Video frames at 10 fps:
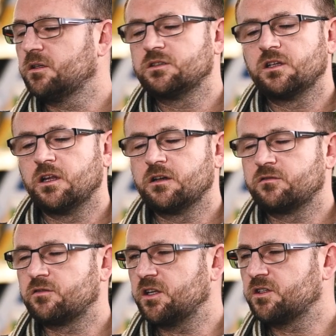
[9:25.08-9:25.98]
There's a lot
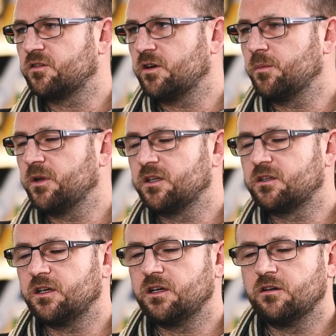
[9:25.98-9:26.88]
of
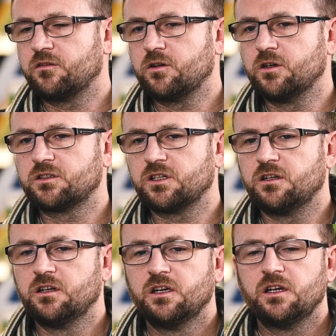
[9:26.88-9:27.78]
transferability, mm-hmm. of course,
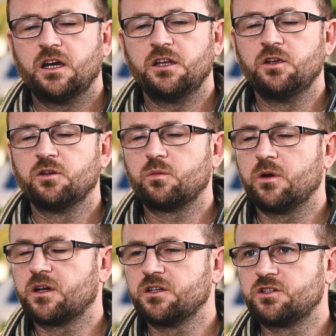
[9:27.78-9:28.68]
and youth
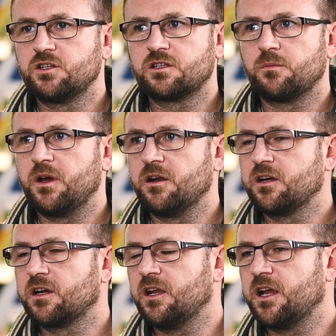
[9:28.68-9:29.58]
work is just about
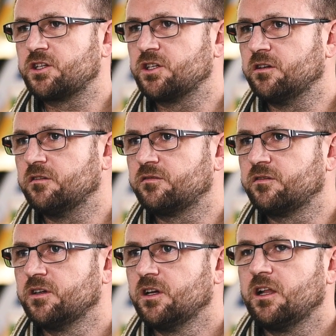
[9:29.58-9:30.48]
a collection
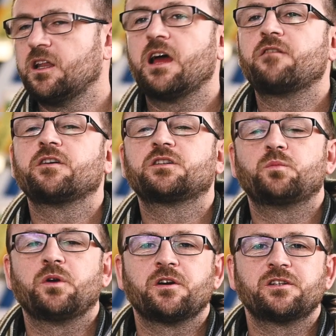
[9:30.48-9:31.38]
of life
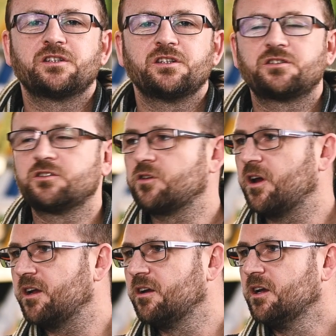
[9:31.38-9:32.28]
experiences to
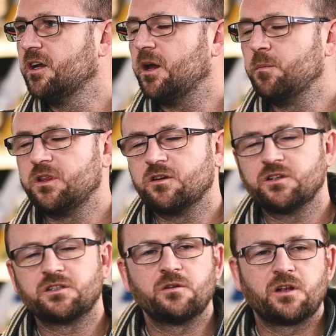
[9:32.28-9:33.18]
try and, I mean, there
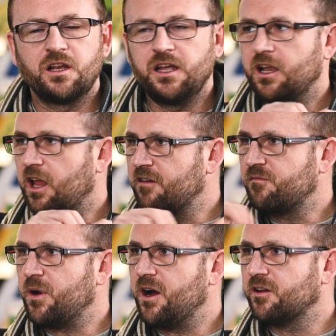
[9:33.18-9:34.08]
is no clear
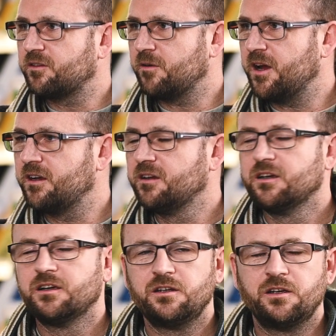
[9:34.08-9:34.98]
life path, right?
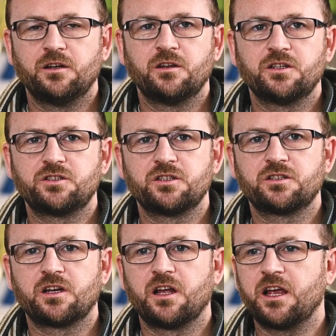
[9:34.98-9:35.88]
You know, there's
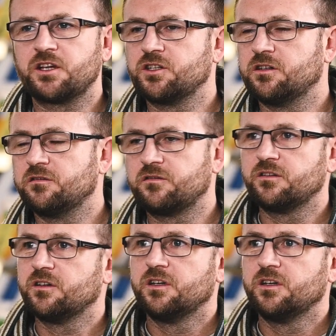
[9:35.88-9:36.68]
just a collection of